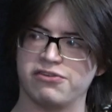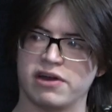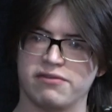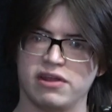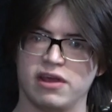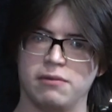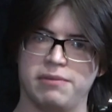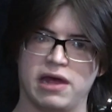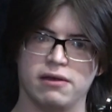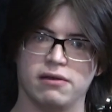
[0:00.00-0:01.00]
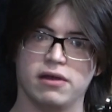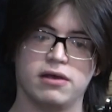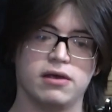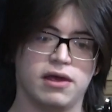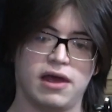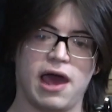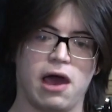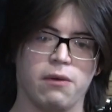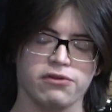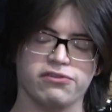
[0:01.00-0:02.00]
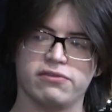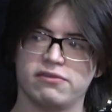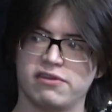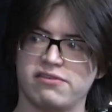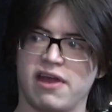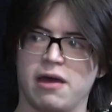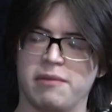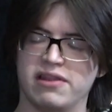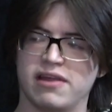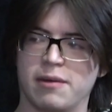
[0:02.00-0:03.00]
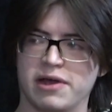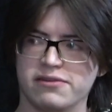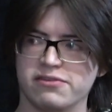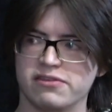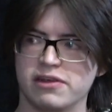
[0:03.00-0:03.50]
everything, it had been hours, 6 a.m. by the time I got to sleep.